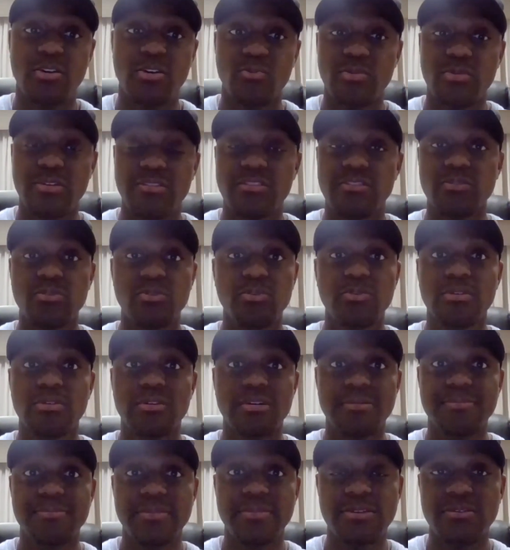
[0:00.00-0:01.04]

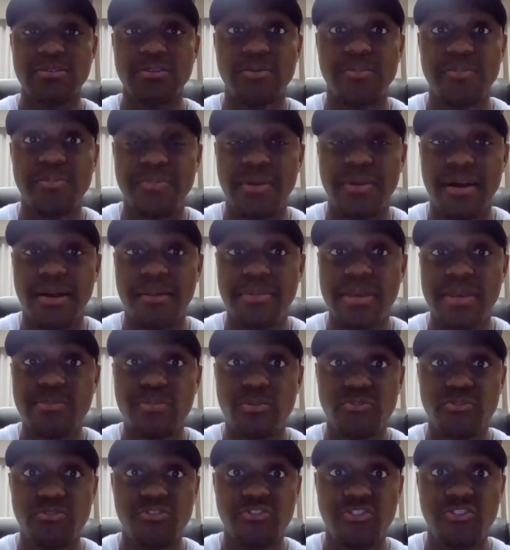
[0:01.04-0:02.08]
restore
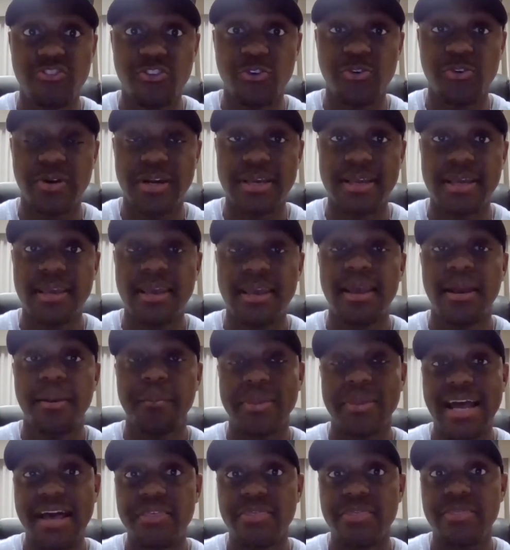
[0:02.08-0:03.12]
people's joy.
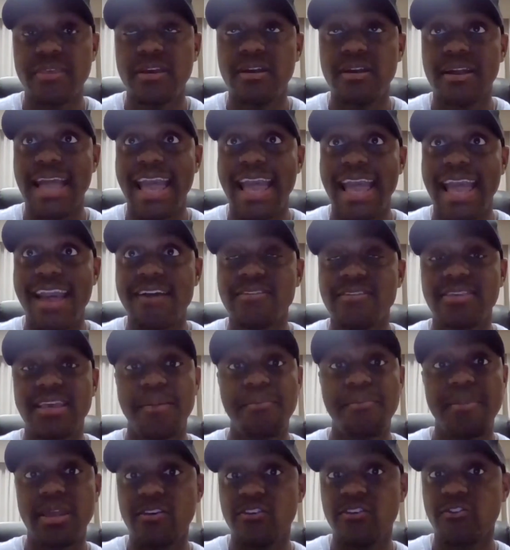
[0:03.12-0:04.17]
But I think having that
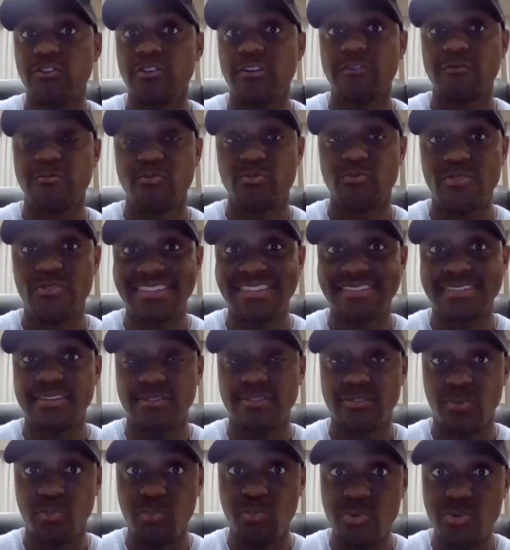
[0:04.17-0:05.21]
ministry of
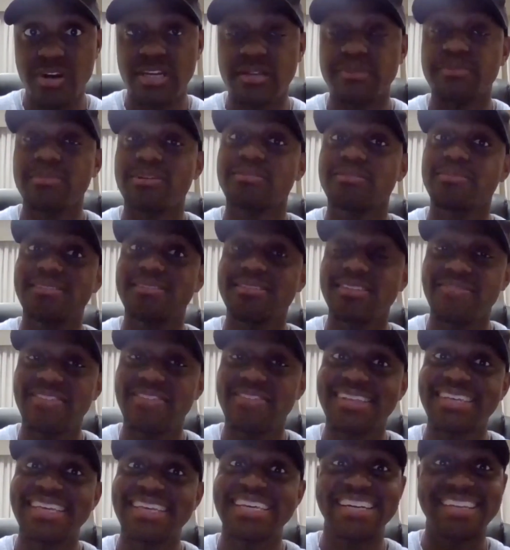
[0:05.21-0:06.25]
presence, one, but
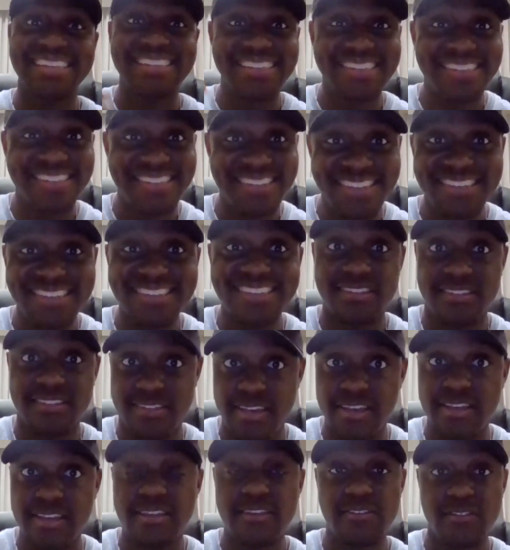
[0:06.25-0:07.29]
specifically
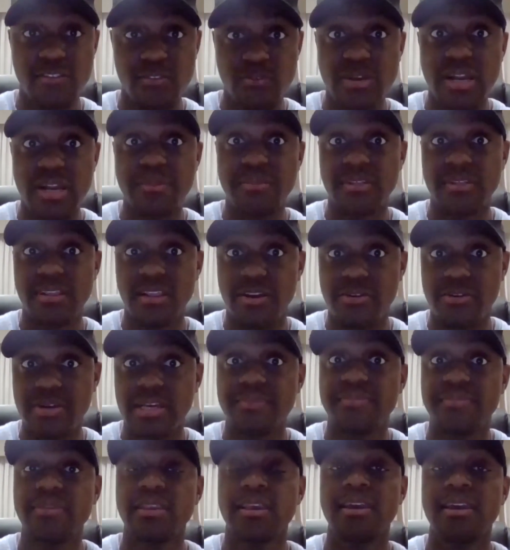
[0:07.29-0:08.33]
consistency, this is what I'm
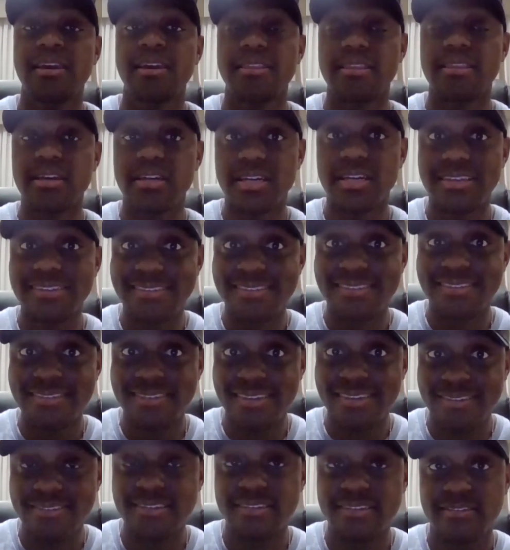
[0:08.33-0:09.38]
learning. The
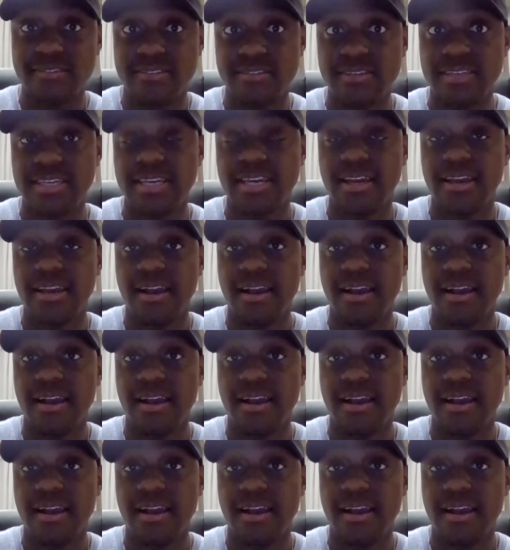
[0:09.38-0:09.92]
consistency